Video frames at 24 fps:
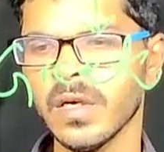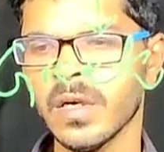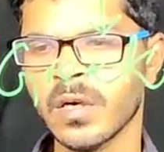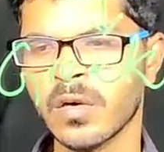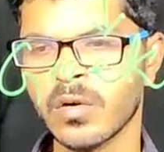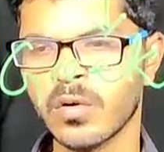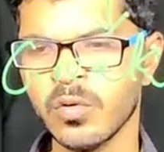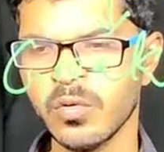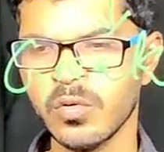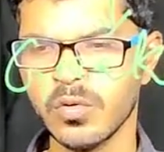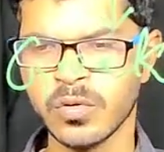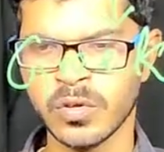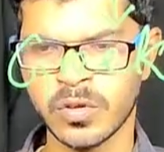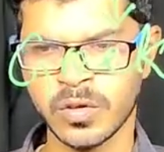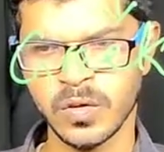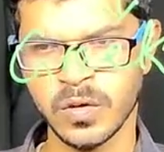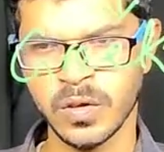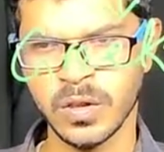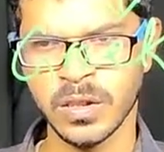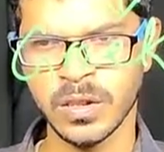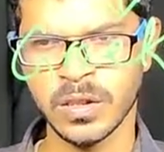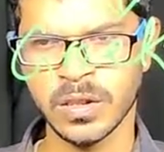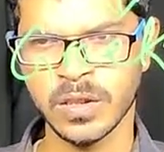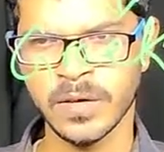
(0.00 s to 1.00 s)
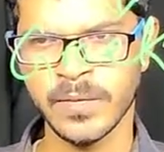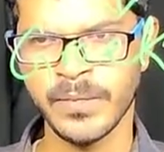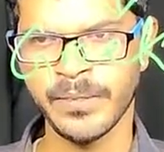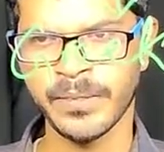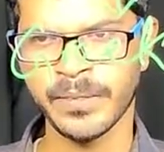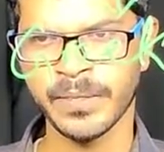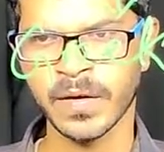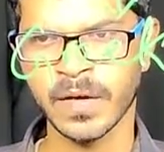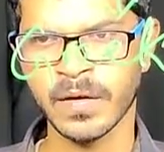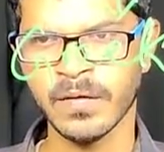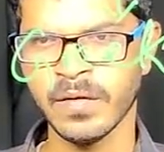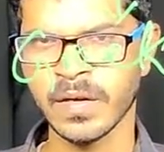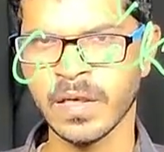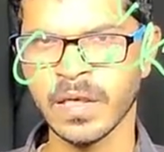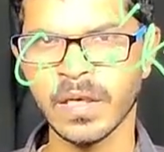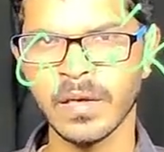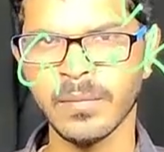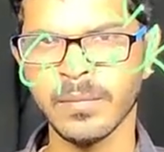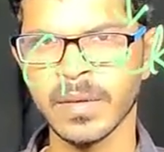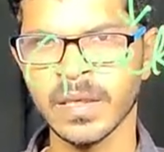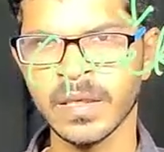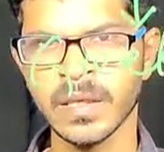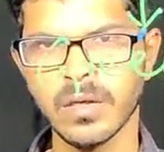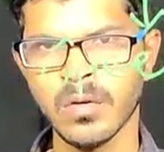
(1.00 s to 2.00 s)
roots to it. We can
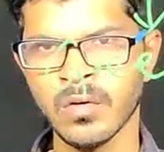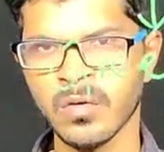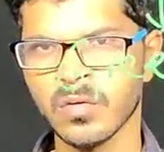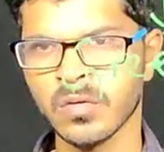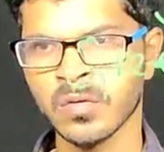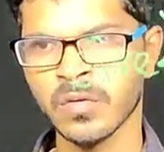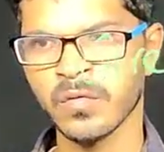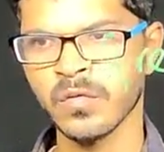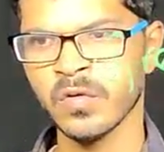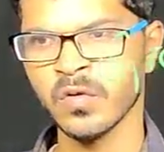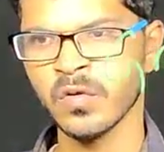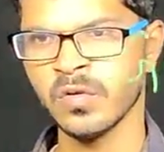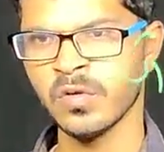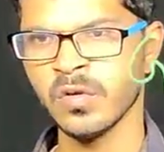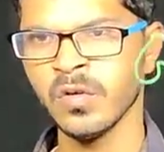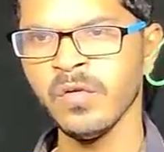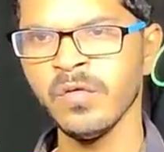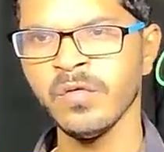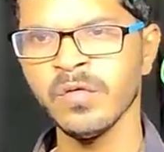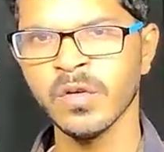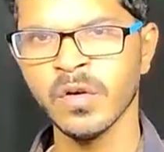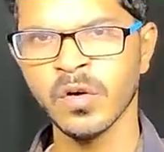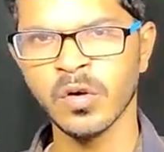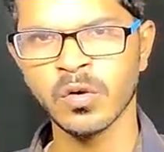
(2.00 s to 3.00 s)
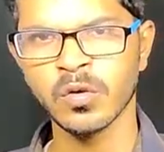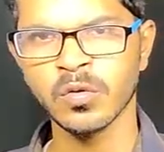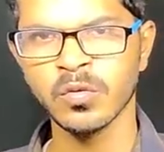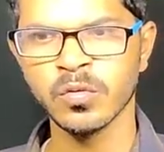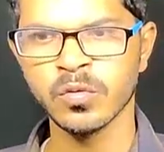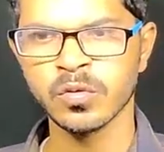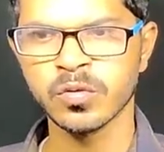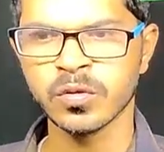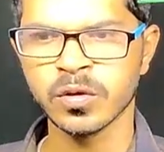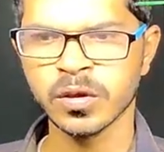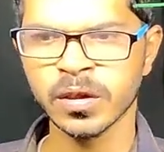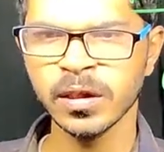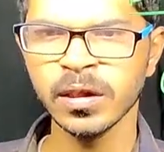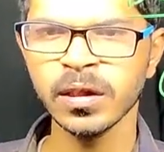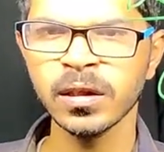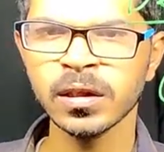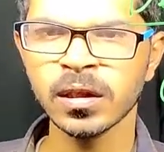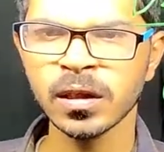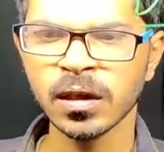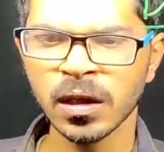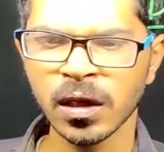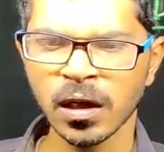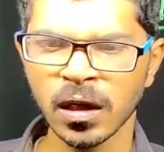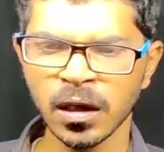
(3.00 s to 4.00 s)
apply a lot of roots to it.
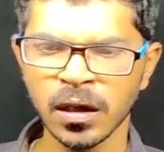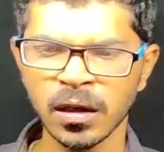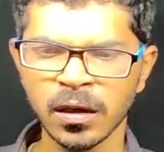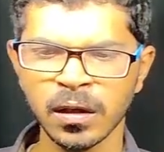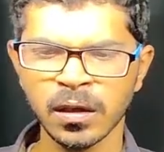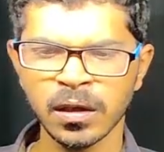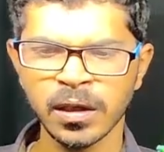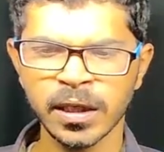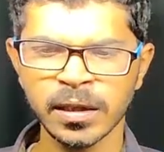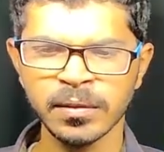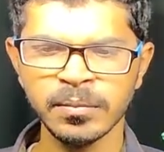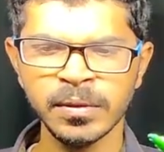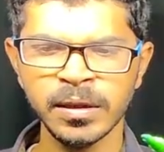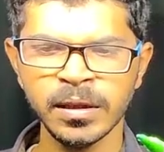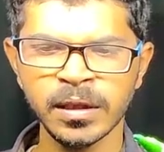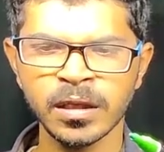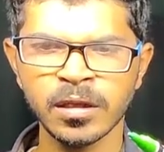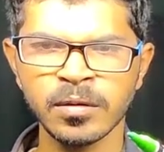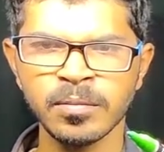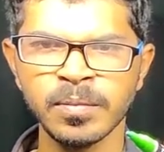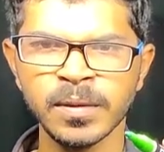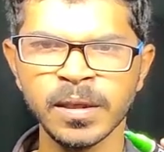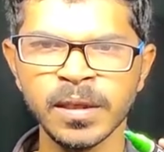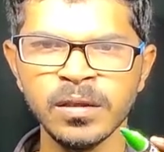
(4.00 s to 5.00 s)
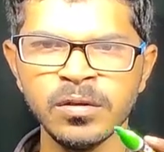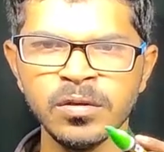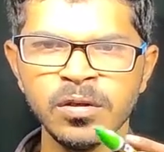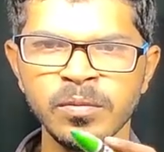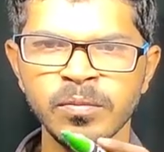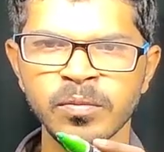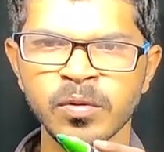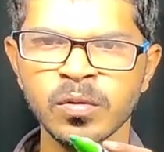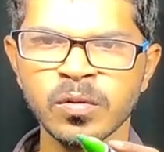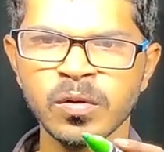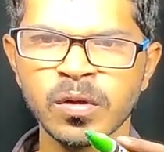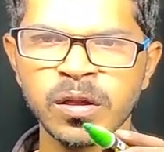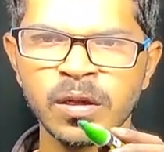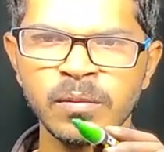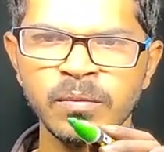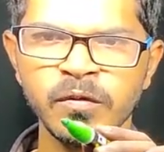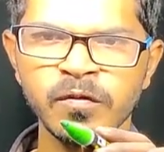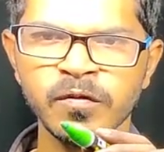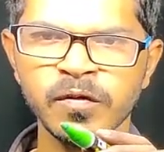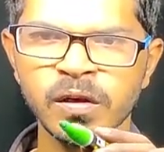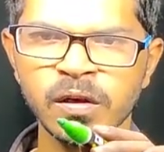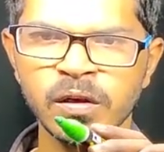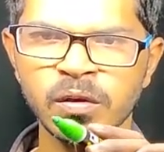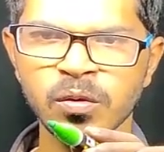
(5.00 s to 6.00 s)
Let me explain you about some
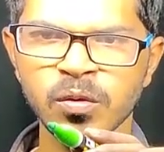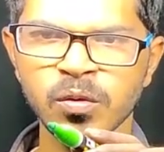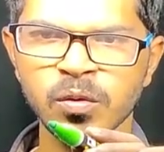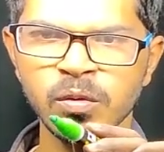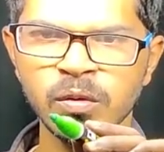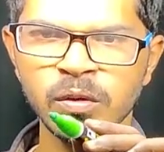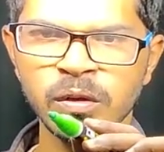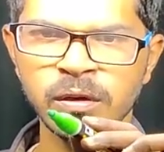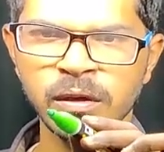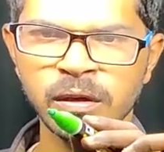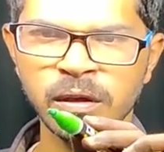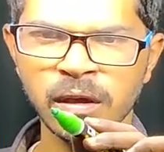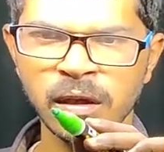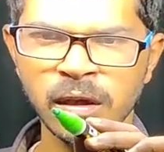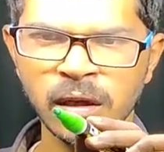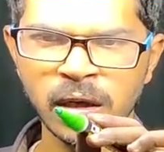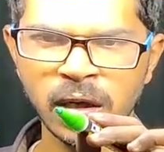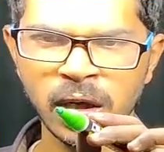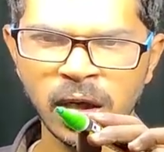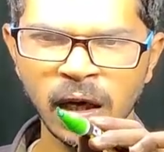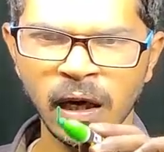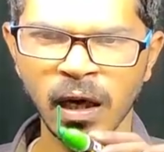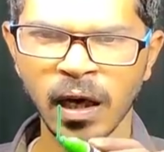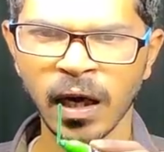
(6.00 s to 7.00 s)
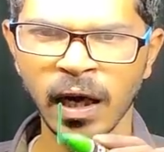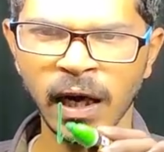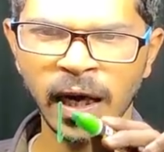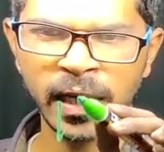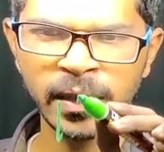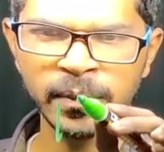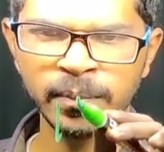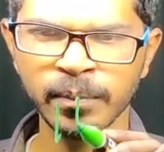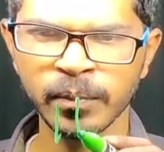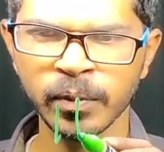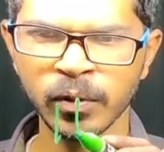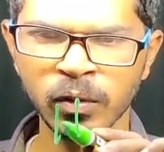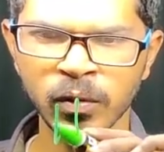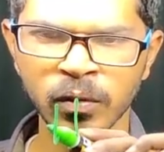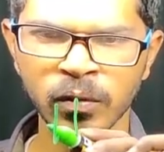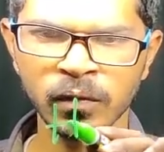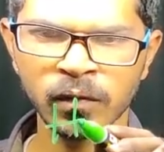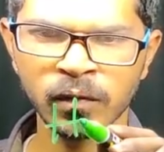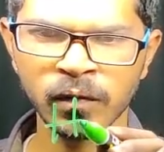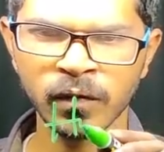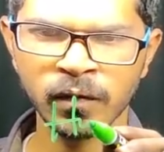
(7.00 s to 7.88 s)
of the roots. Hypo.